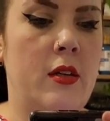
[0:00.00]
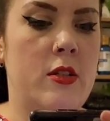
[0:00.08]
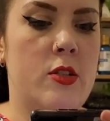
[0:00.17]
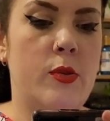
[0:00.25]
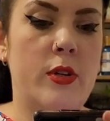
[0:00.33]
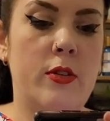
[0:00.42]

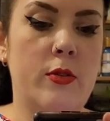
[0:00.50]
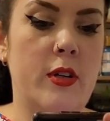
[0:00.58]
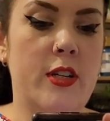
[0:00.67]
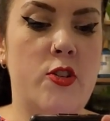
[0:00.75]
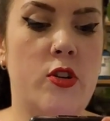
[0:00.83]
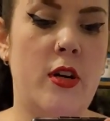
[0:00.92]
So I thought
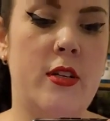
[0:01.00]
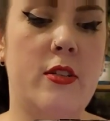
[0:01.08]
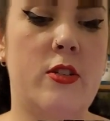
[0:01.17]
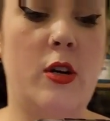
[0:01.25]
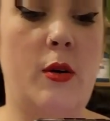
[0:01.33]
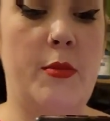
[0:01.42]
I'd try the
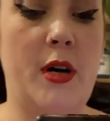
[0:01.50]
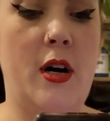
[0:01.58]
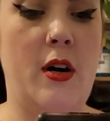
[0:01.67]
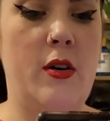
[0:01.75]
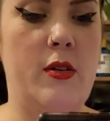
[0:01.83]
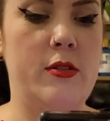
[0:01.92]
top
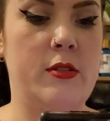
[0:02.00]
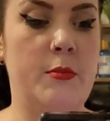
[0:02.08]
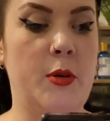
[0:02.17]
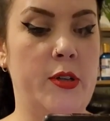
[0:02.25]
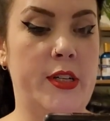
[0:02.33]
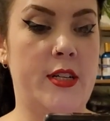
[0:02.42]
part on, the
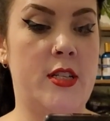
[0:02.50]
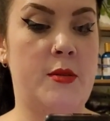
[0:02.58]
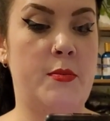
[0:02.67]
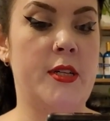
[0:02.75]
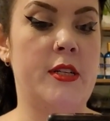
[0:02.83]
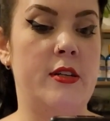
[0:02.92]
bodice,
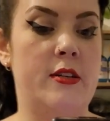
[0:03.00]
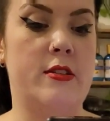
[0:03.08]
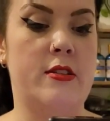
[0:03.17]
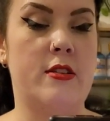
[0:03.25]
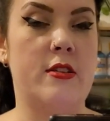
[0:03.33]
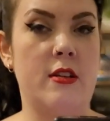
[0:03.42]

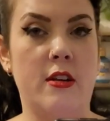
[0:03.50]
because, you